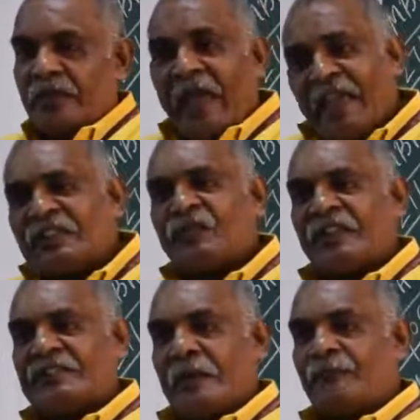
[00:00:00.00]
As for
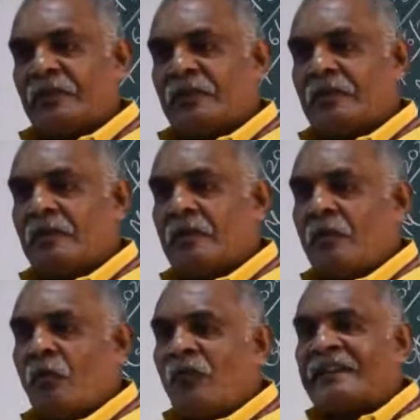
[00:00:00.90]
example,
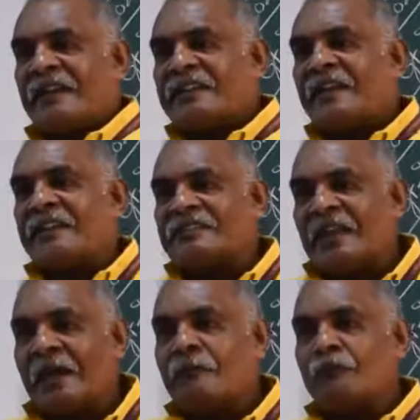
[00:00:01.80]
when getting it
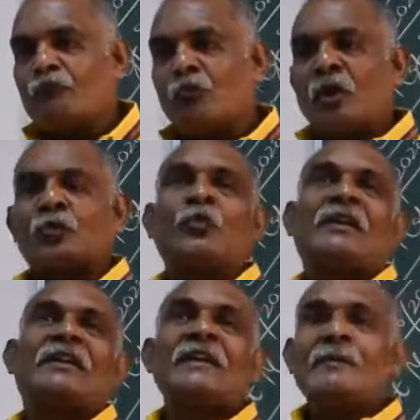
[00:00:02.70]
done more
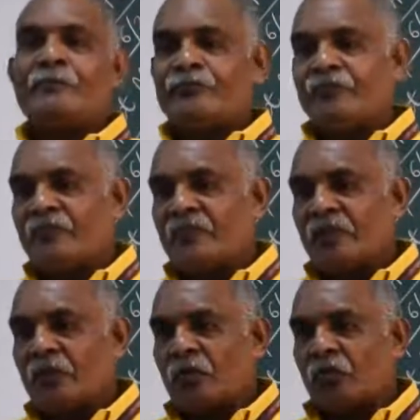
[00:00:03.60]
quickly
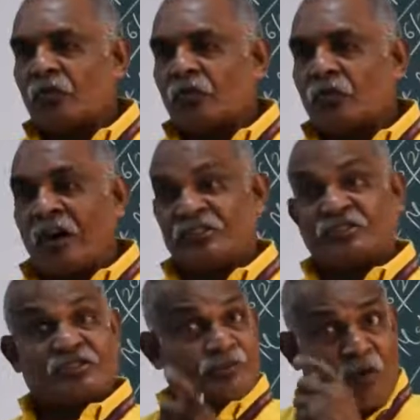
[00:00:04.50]

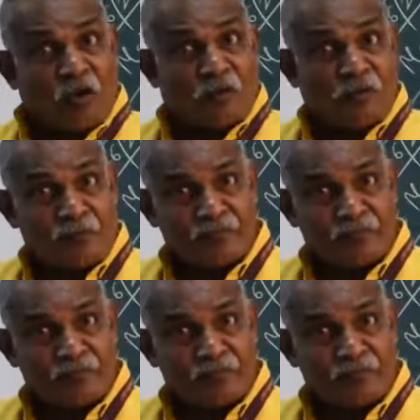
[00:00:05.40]
costs more.